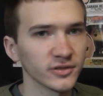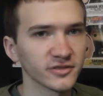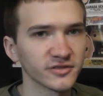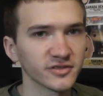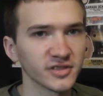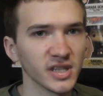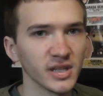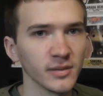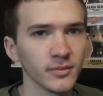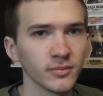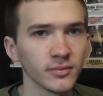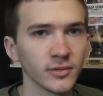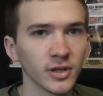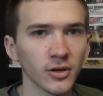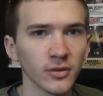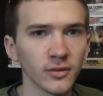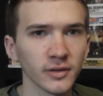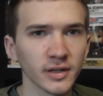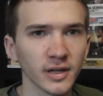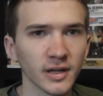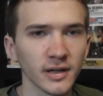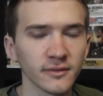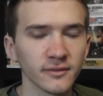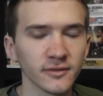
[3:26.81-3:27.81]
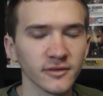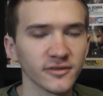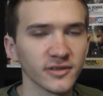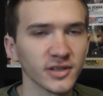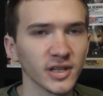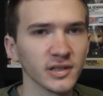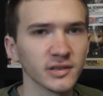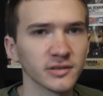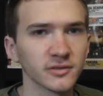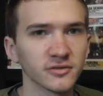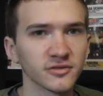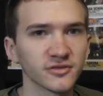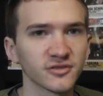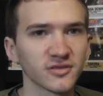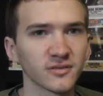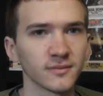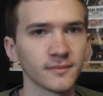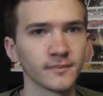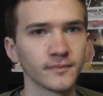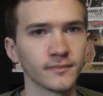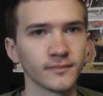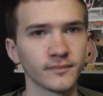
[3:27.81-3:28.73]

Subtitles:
just keep going on with those.